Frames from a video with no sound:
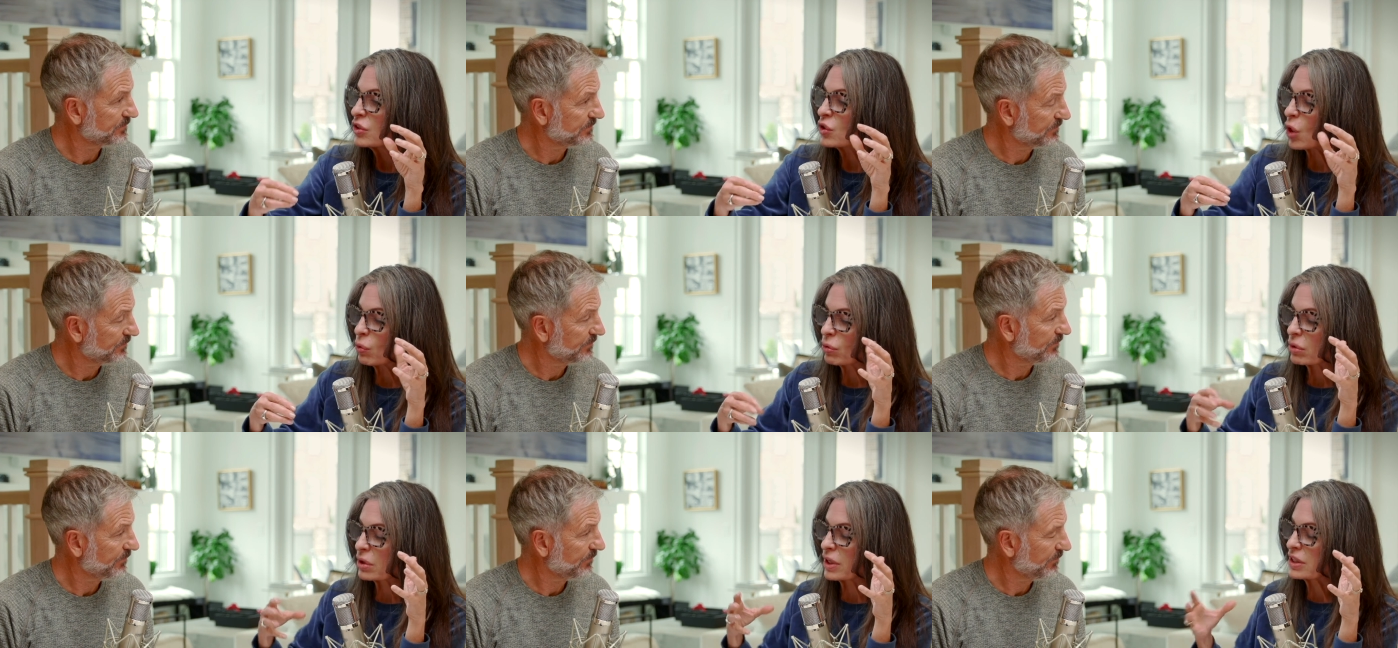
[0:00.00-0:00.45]
Speaker 1: So
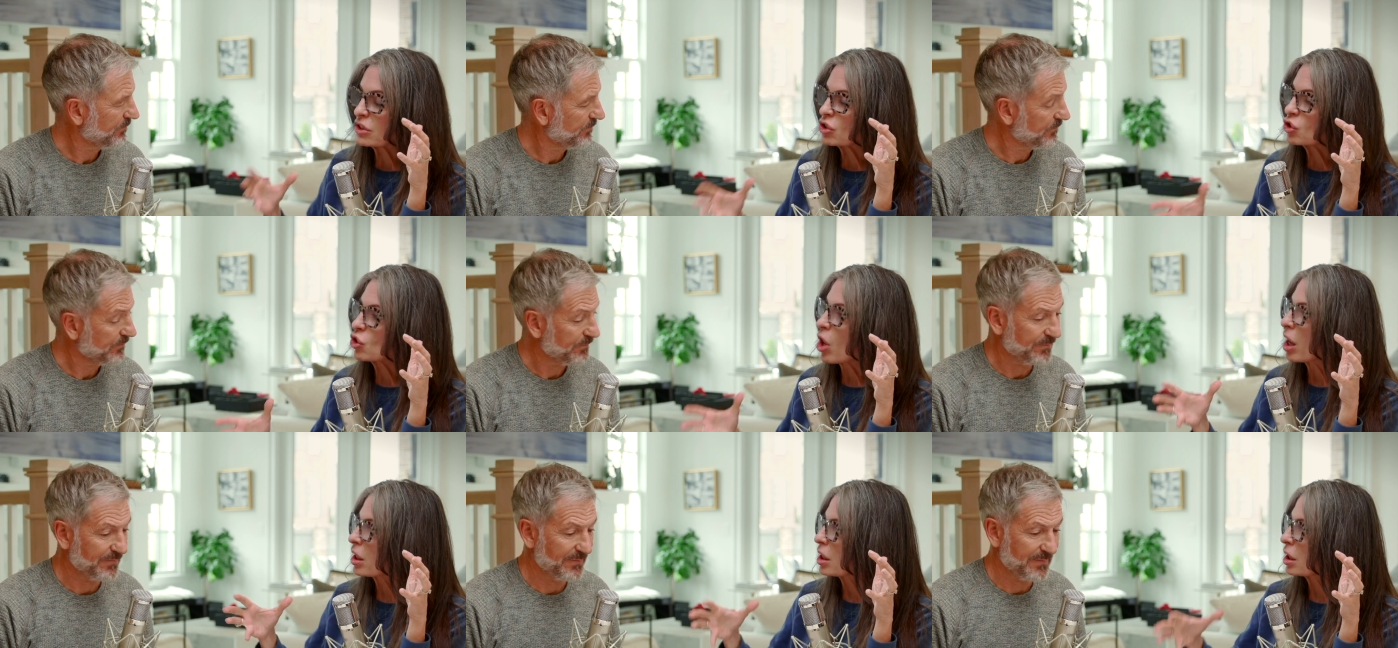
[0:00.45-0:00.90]
let's
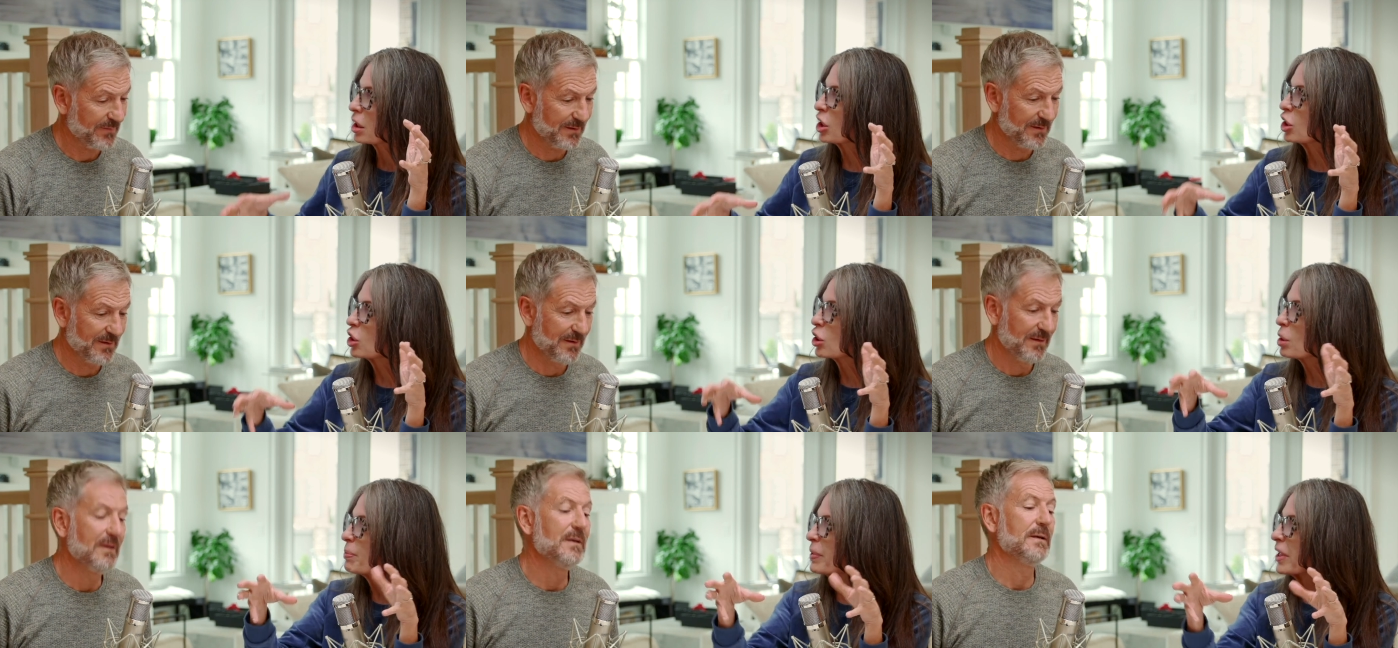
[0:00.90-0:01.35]
talk a
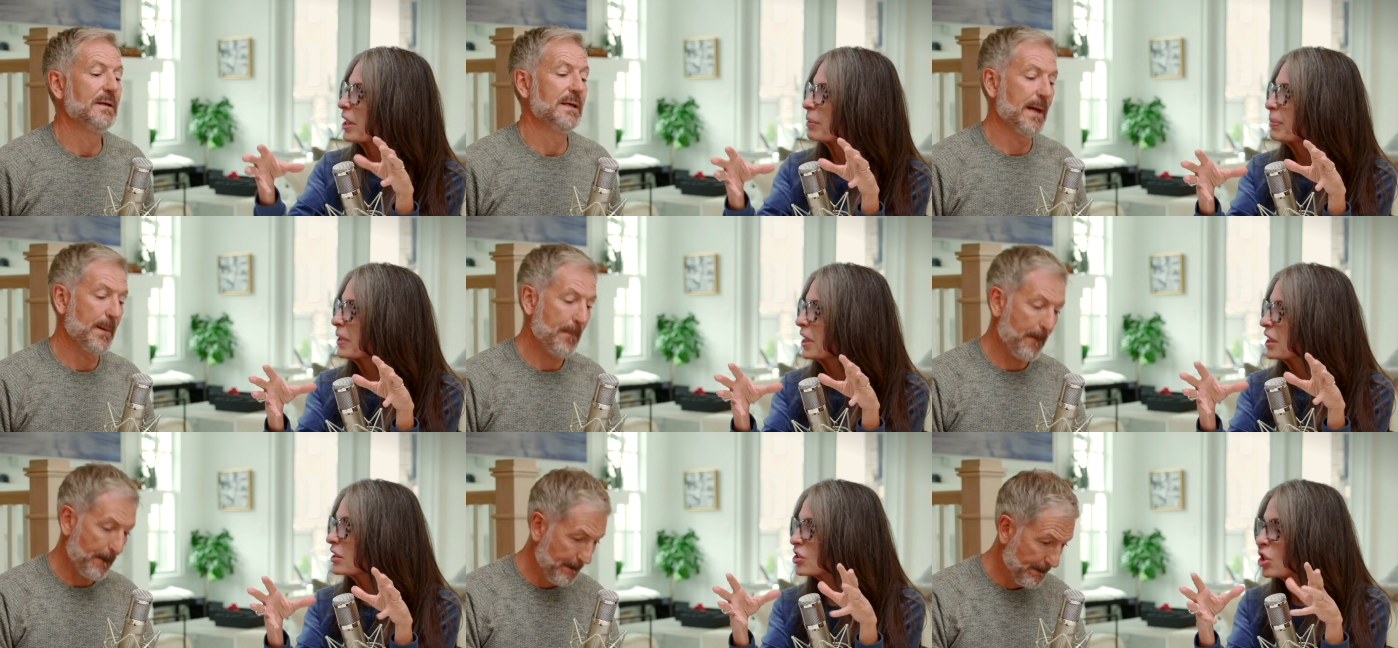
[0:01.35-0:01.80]
little bit yep.
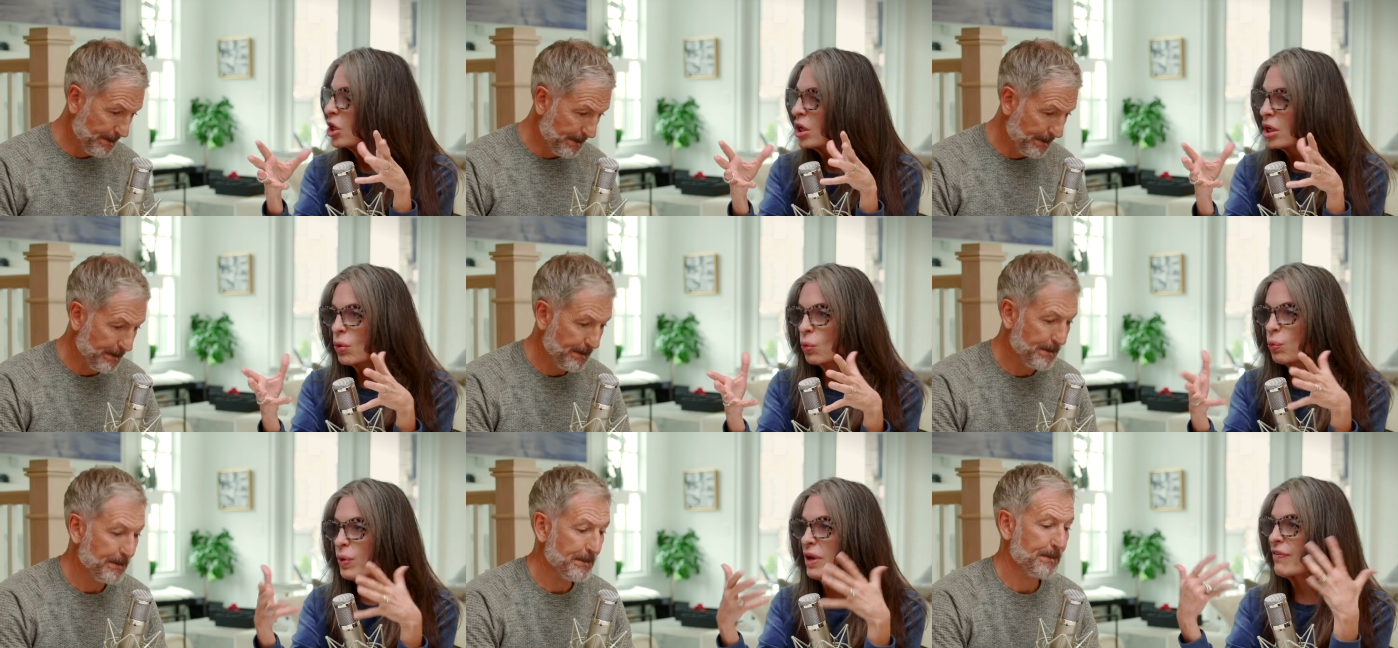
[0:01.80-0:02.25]
because
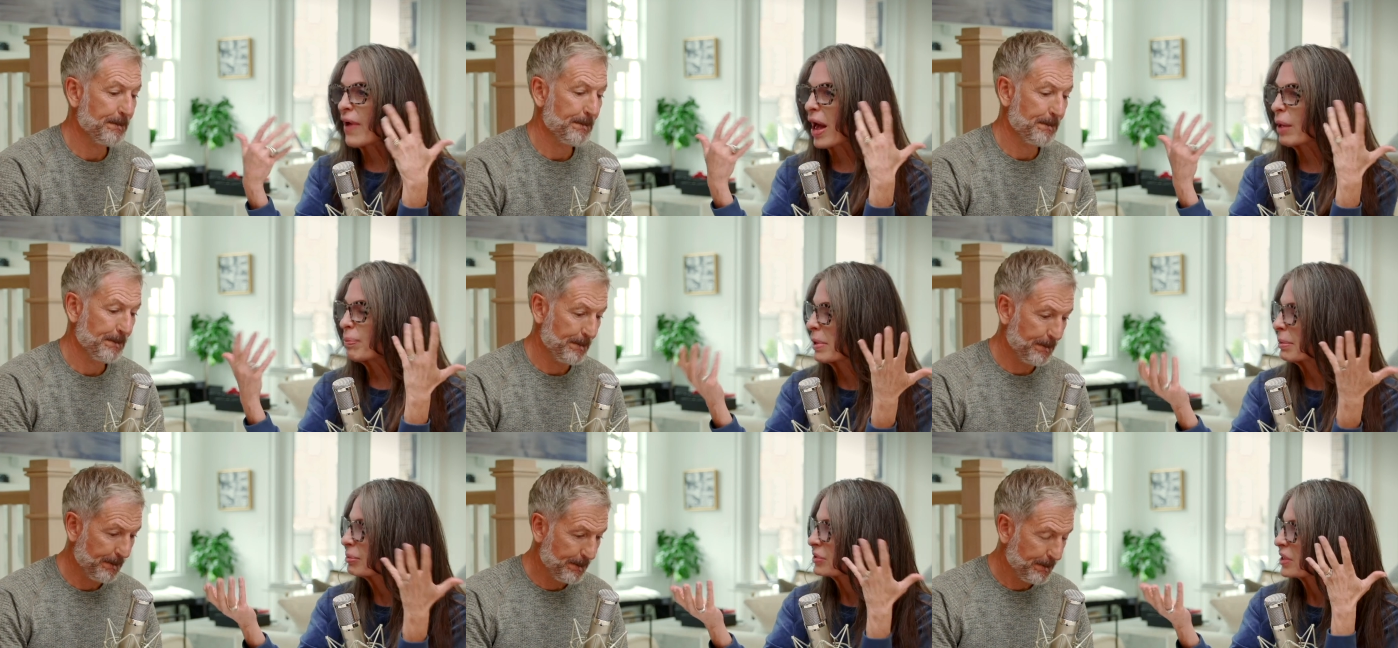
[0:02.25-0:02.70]
we've had
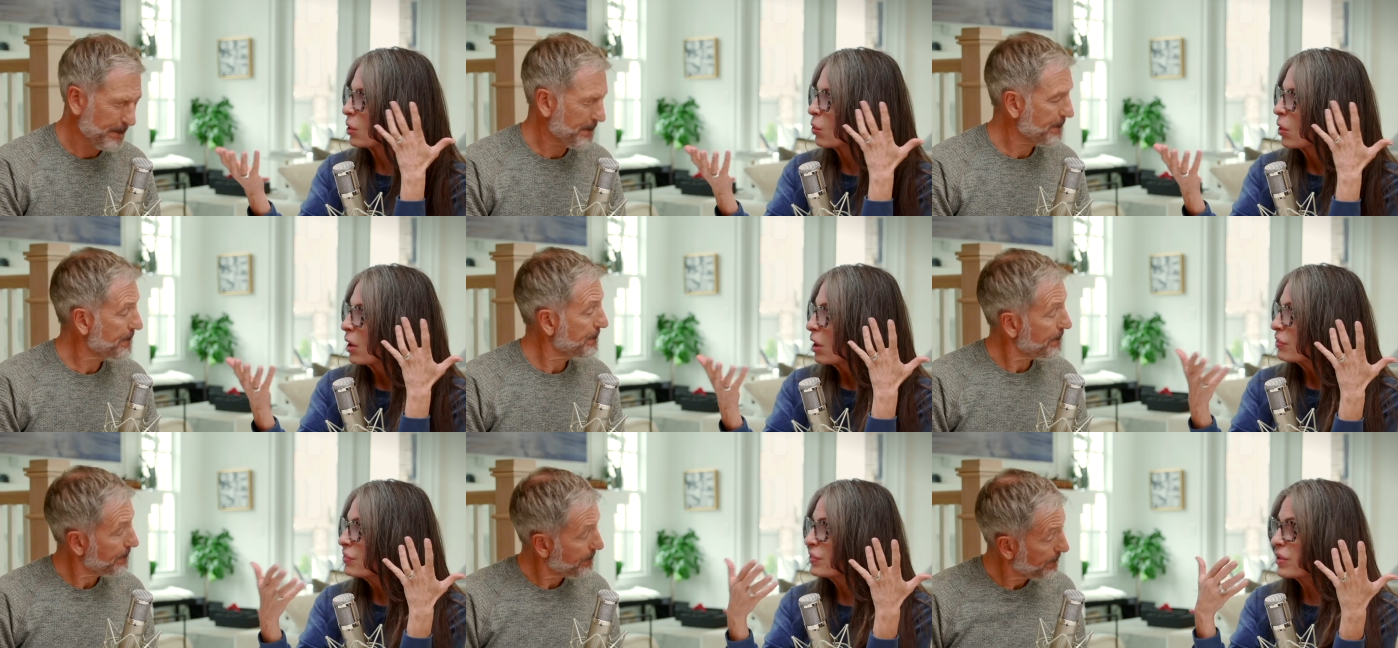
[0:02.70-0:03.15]
people say,
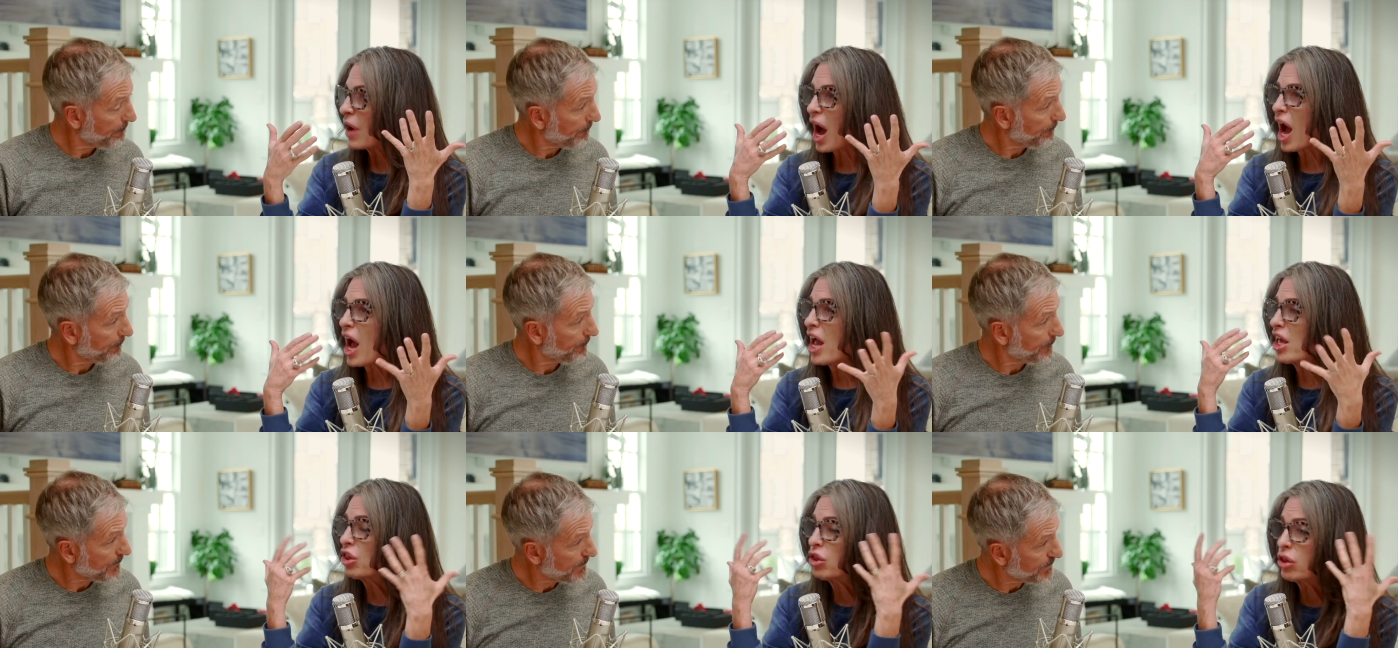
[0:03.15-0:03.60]
"I